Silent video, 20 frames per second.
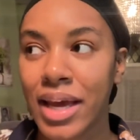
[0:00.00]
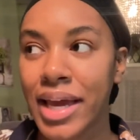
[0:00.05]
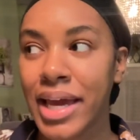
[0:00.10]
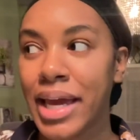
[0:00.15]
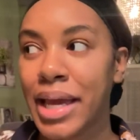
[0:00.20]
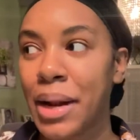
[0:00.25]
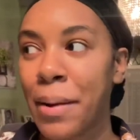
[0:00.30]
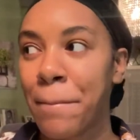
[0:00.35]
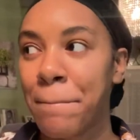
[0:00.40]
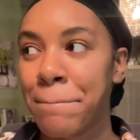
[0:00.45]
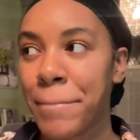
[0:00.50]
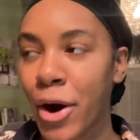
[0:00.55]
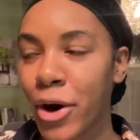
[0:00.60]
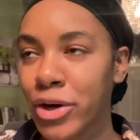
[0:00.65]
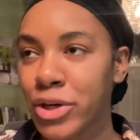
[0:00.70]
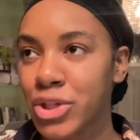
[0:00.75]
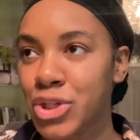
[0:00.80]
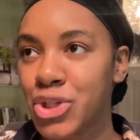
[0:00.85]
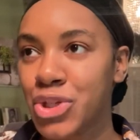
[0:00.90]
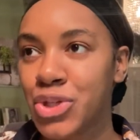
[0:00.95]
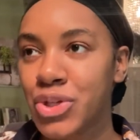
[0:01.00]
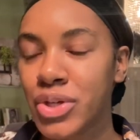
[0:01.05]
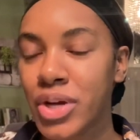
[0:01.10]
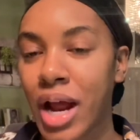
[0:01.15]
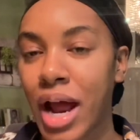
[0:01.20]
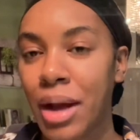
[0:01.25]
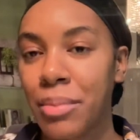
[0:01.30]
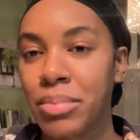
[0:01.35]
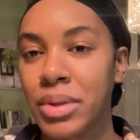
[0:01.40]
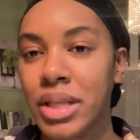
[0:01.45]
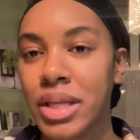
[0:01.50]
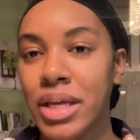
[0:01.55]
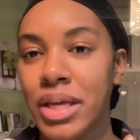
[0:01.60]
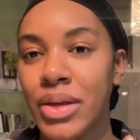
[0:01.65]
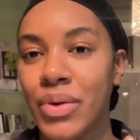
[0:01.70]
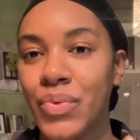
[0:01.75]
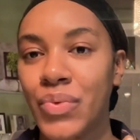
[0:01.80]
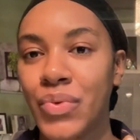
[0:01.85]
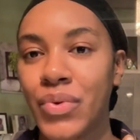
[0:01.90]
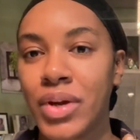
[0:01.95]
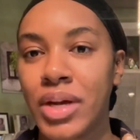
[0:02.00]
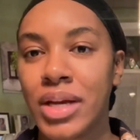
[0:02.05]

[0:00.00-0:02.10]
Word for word: in March, I believe.